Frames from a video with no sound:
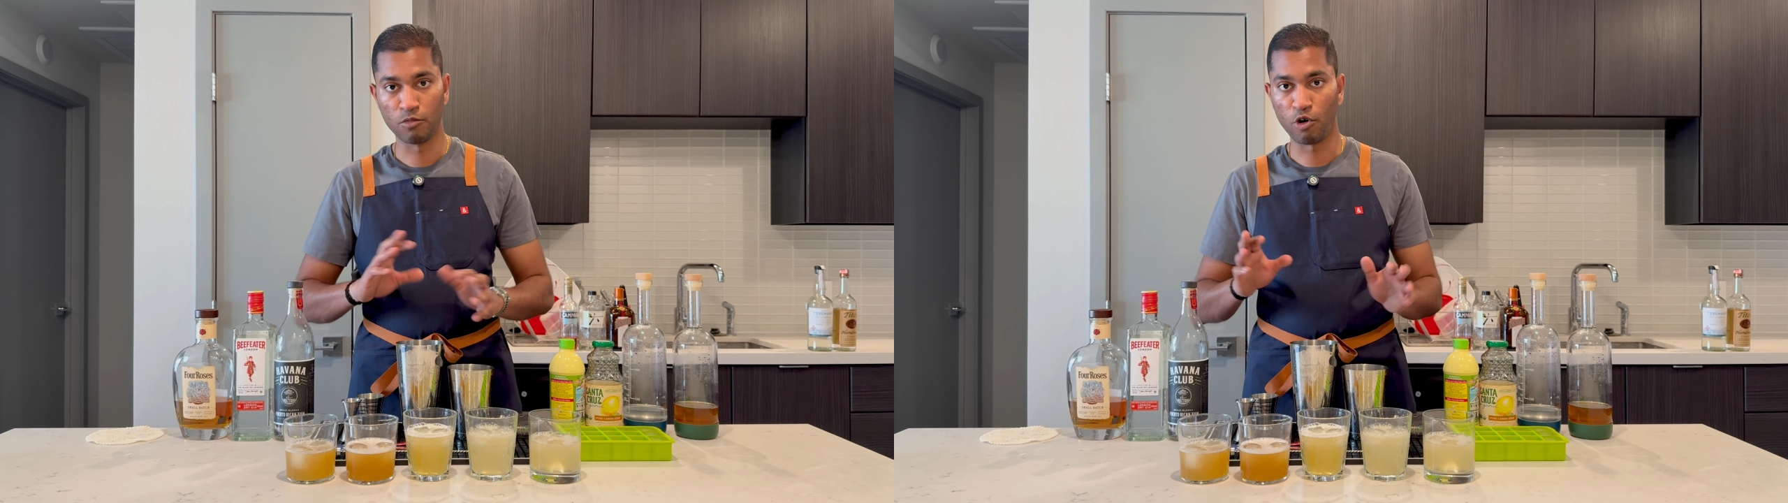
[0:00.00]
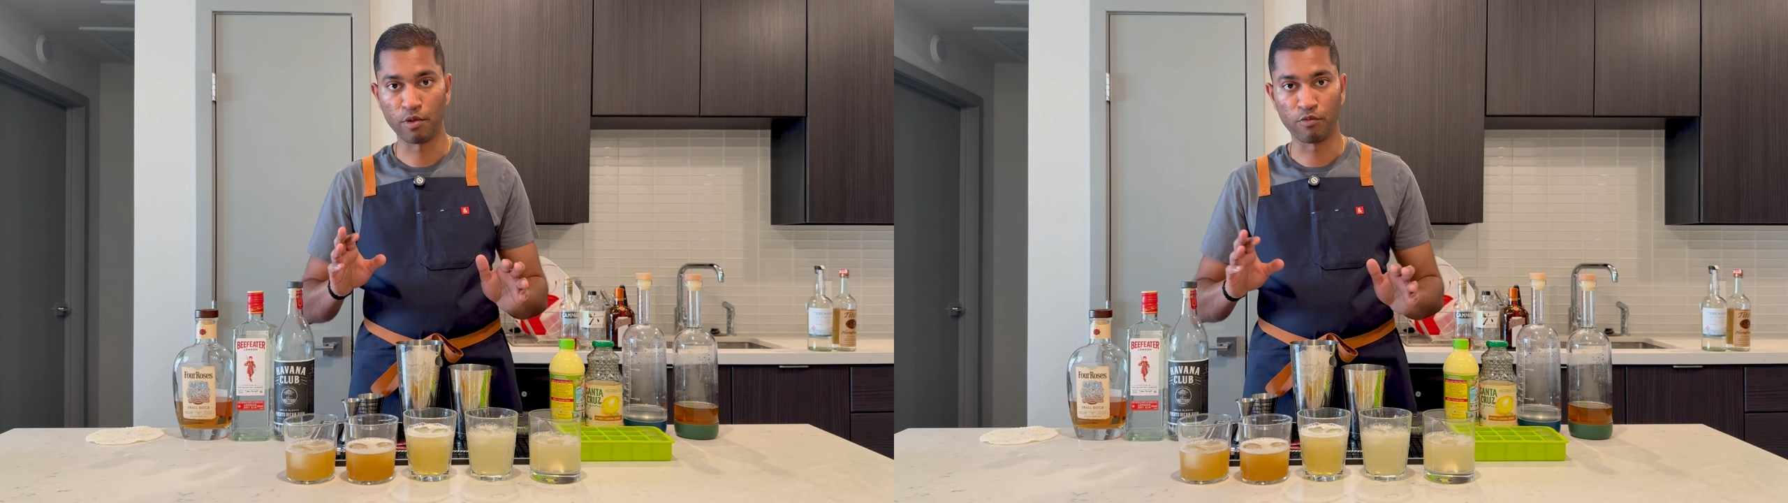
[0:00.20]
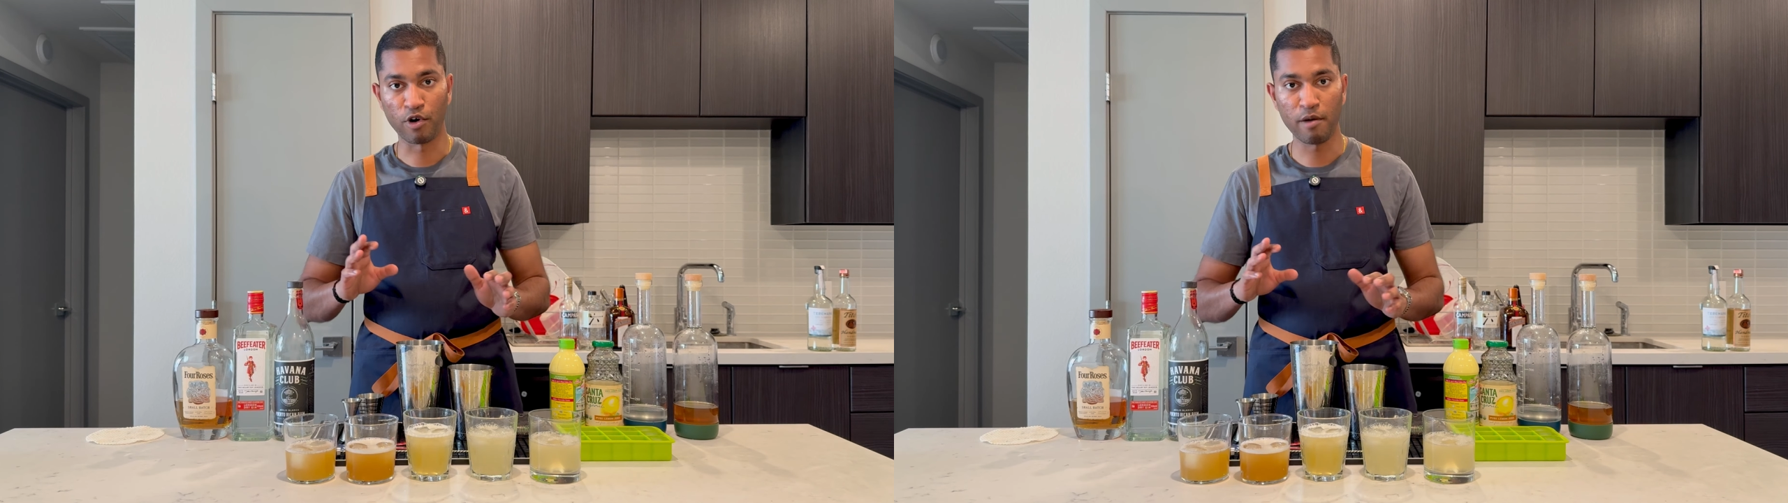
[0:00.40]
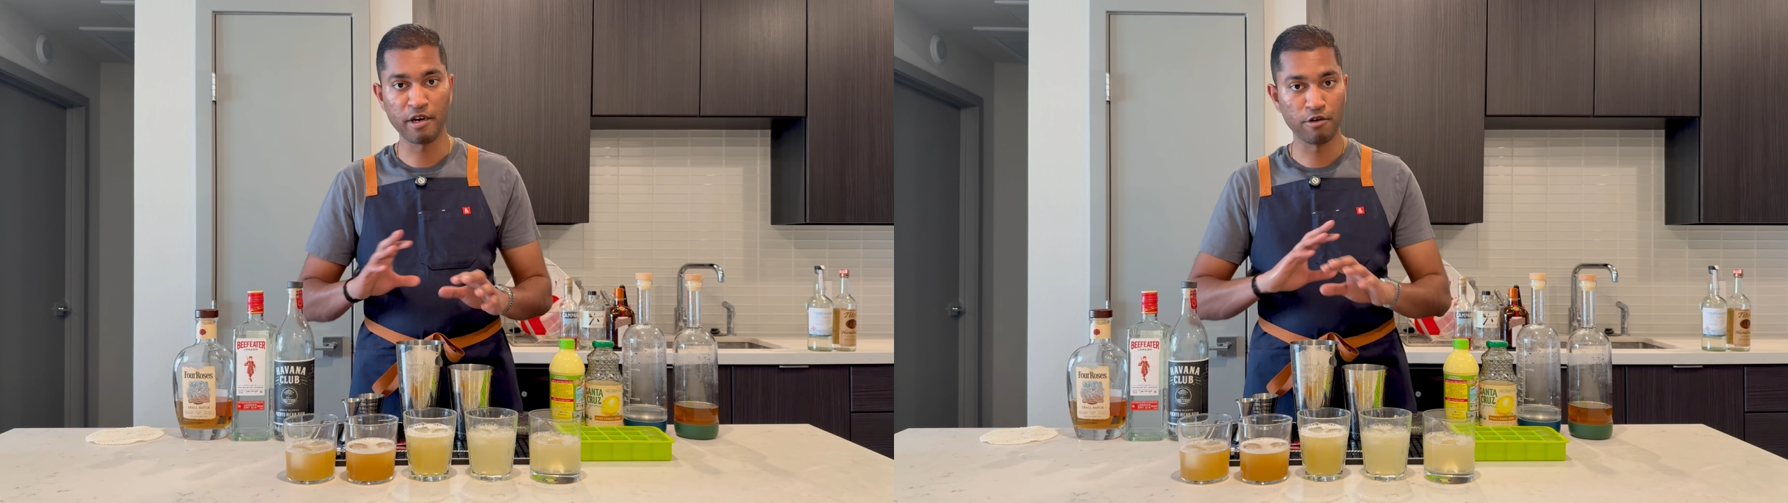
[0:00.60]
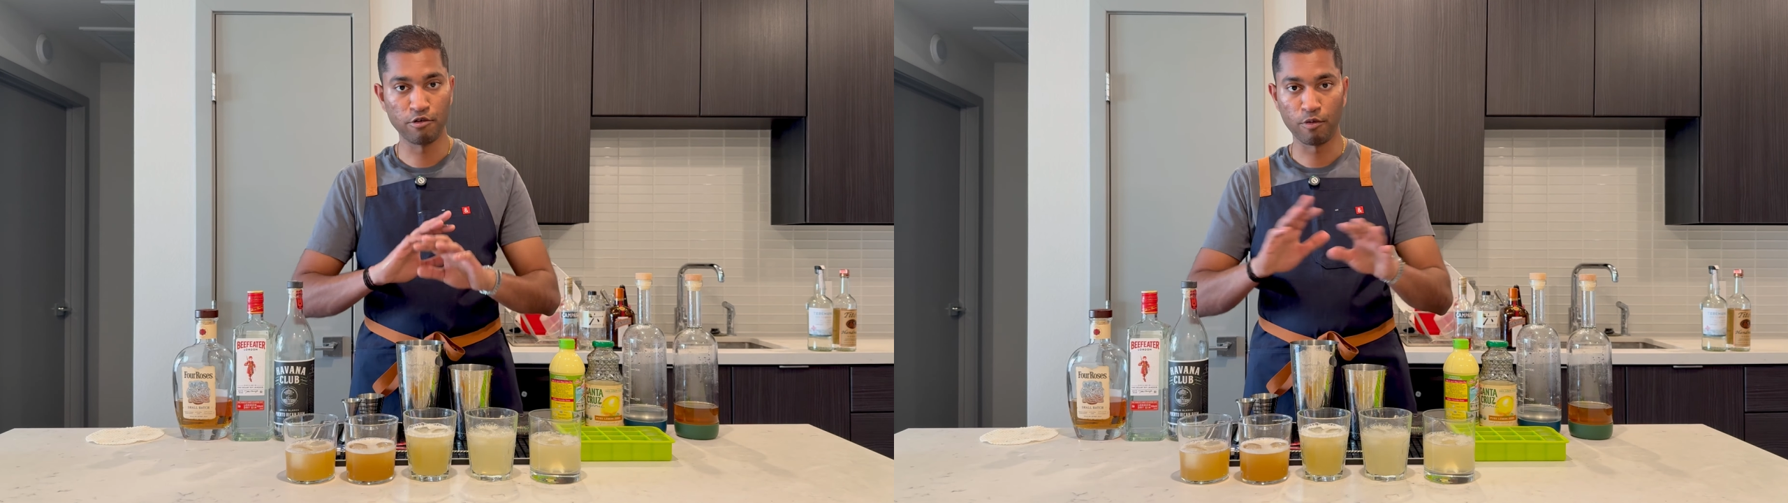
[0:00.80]
rum,
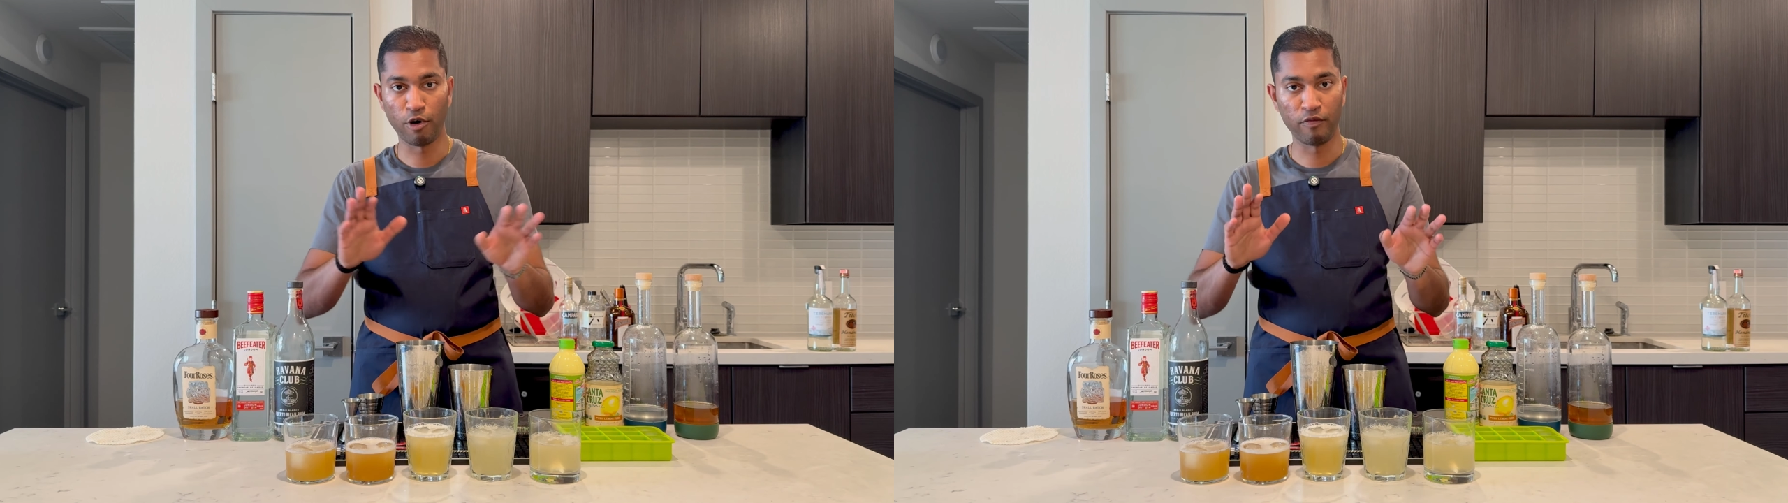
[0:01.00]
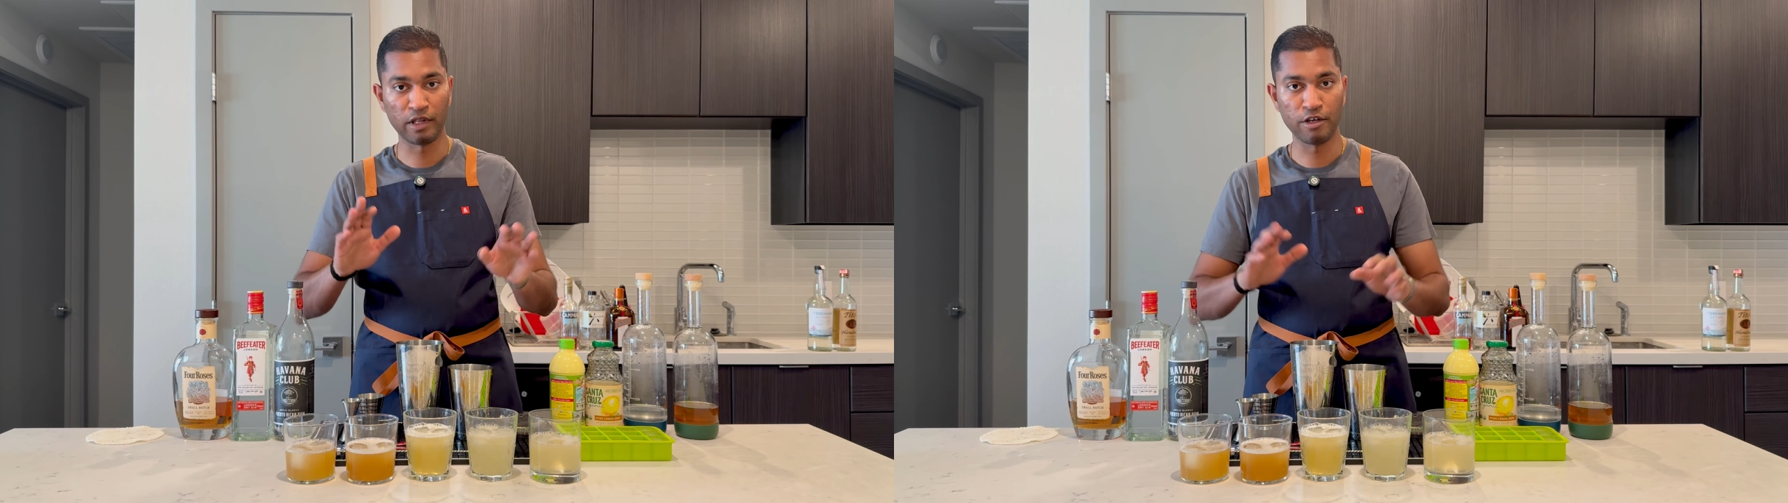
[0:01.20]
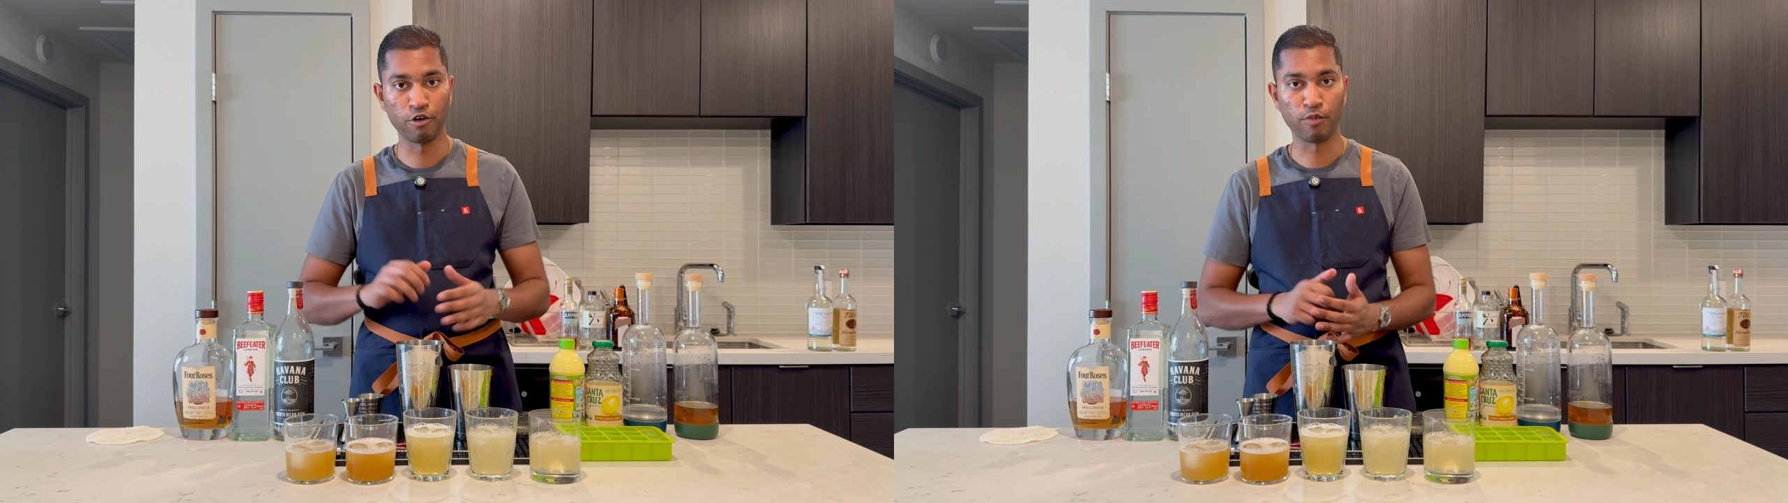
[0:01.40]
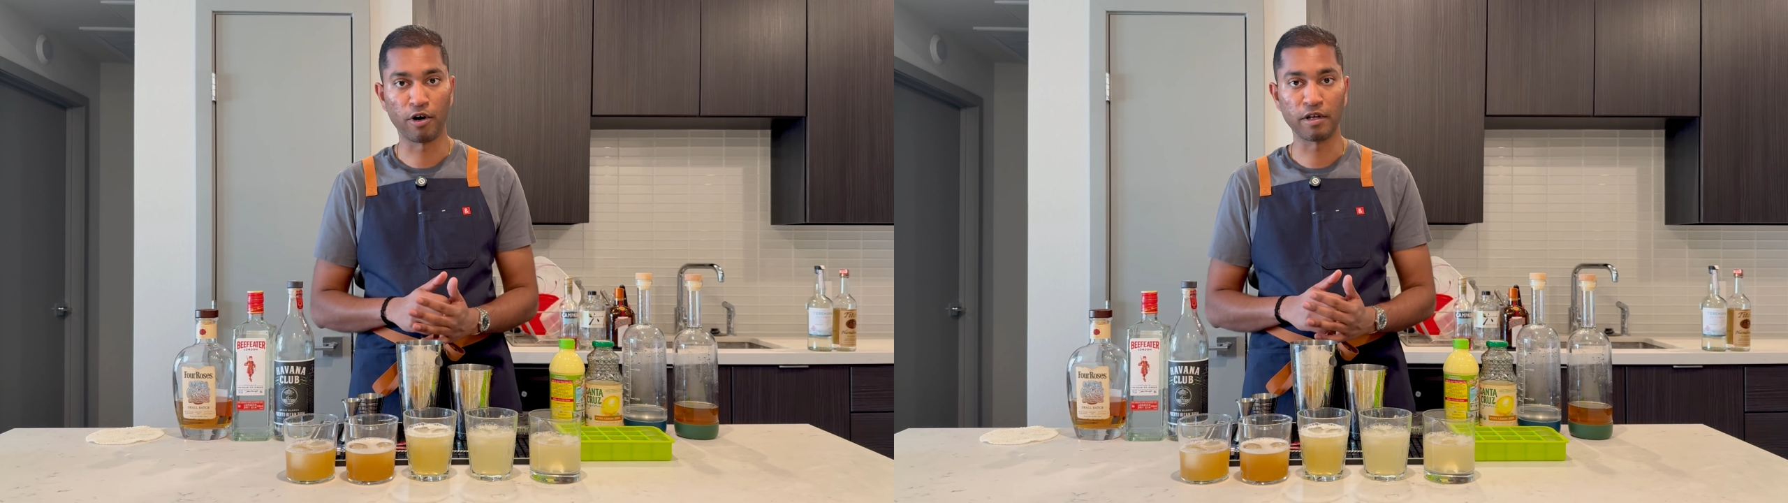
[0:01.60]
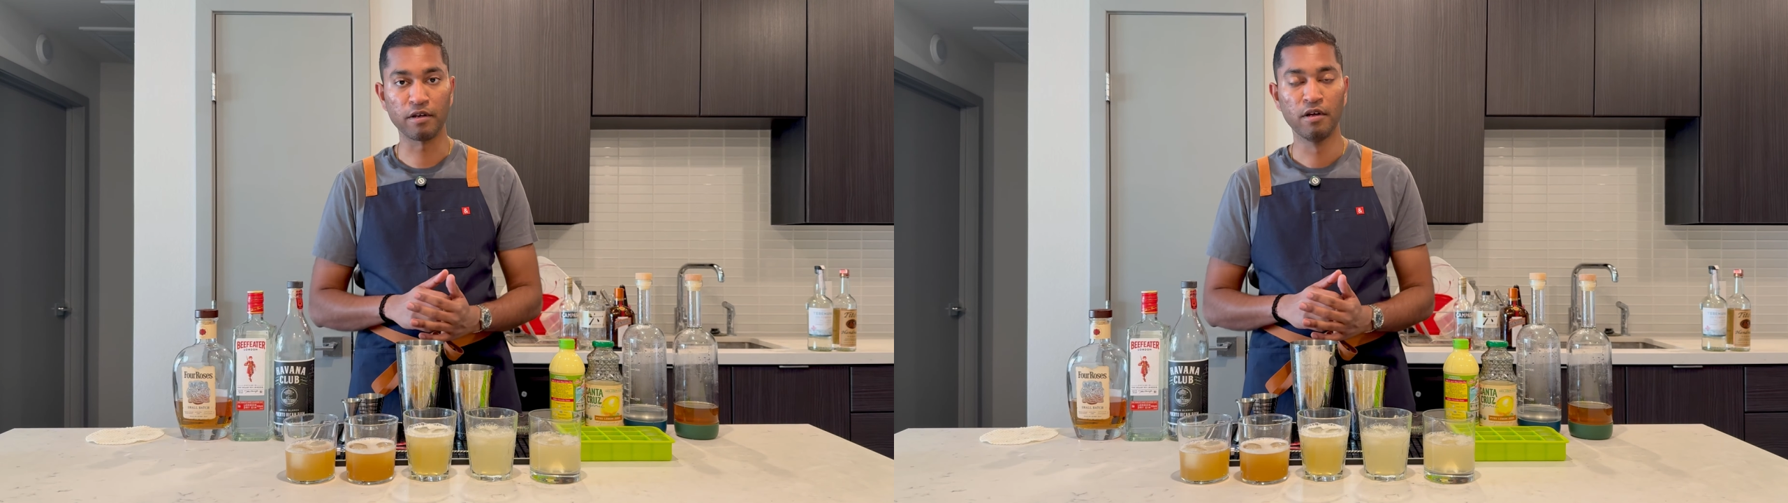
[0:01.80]
and you can do a perfectly good
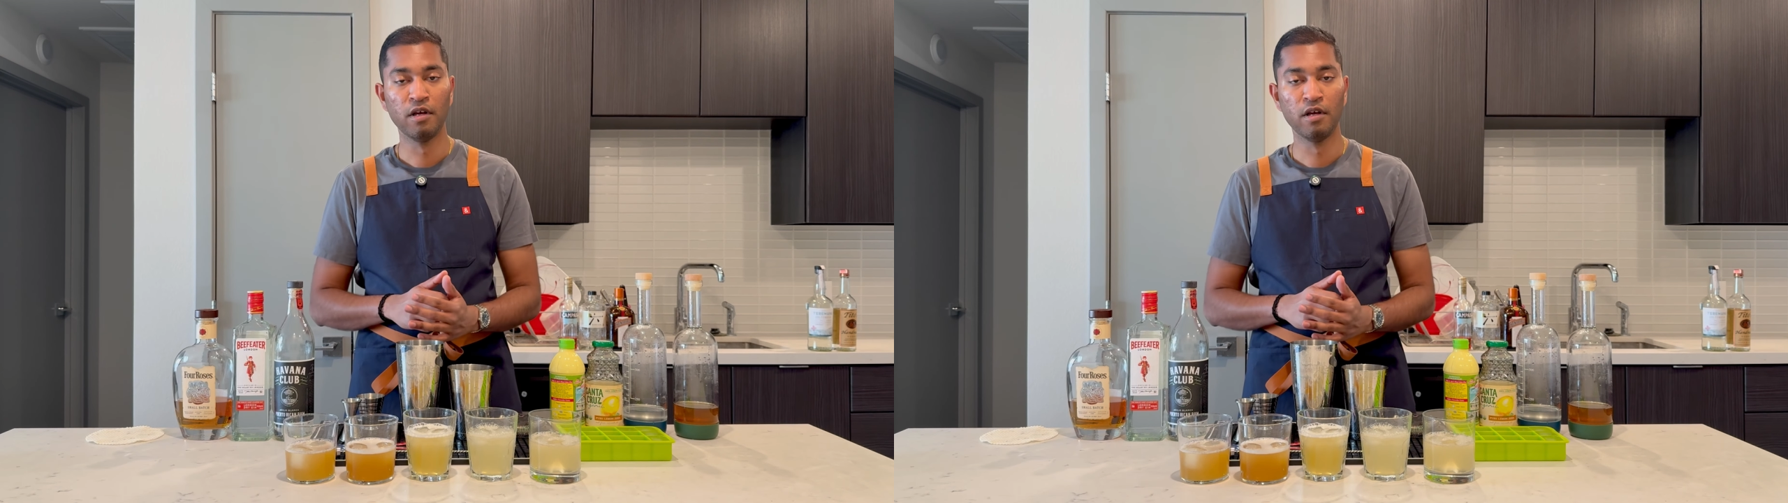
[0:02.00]
party,